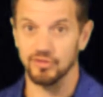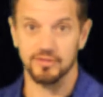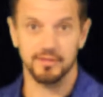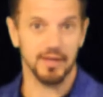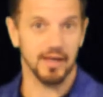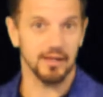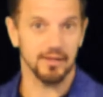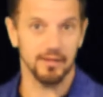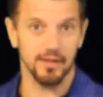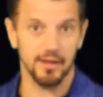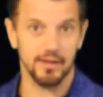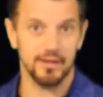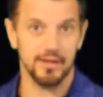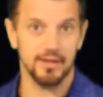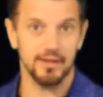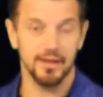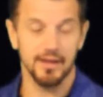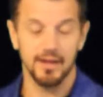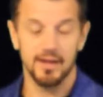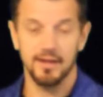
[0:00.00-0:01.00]
just gotten
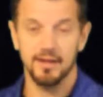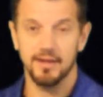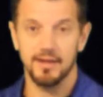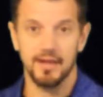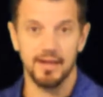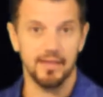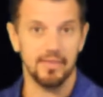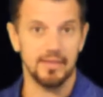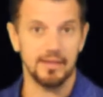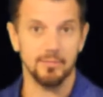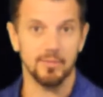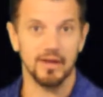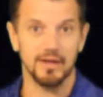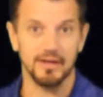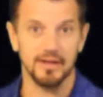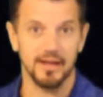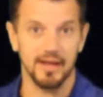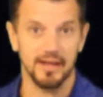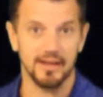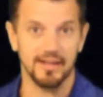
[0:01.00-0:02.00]
lucky, and they
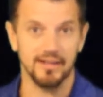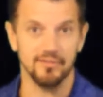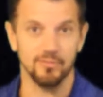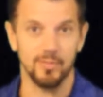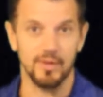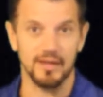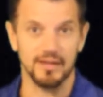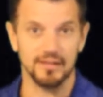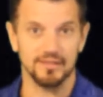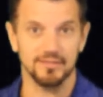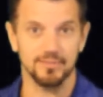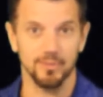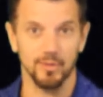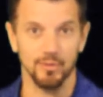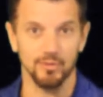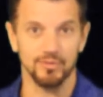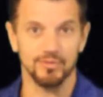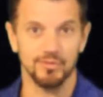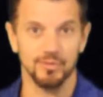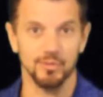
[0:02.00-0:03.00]
might not have been
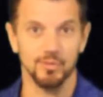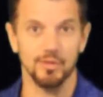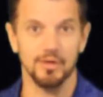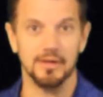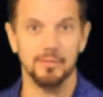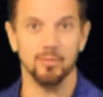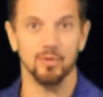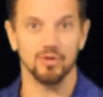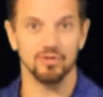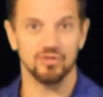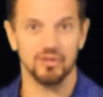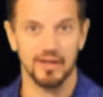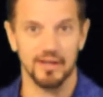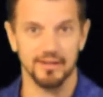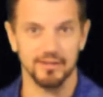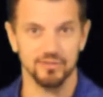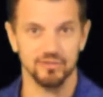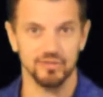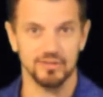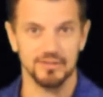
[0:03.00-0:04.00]
exposed to a more
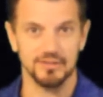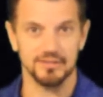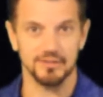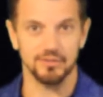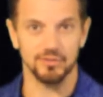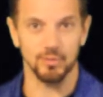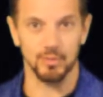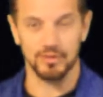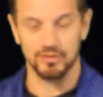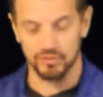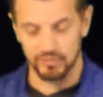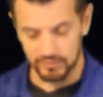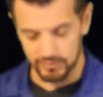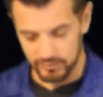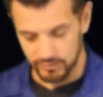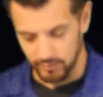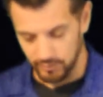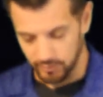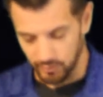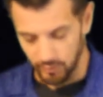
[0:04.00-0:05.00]
challenging situation.
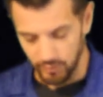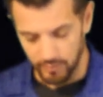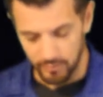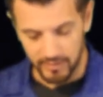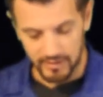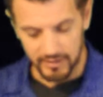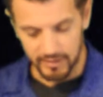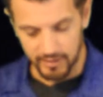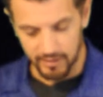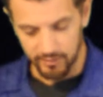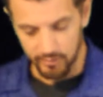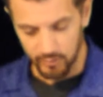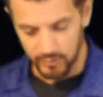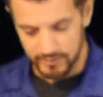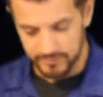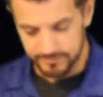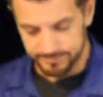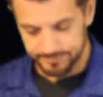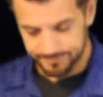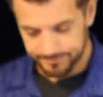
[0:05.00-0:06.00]
So throw them in another
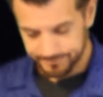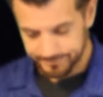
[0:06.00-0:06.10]
one.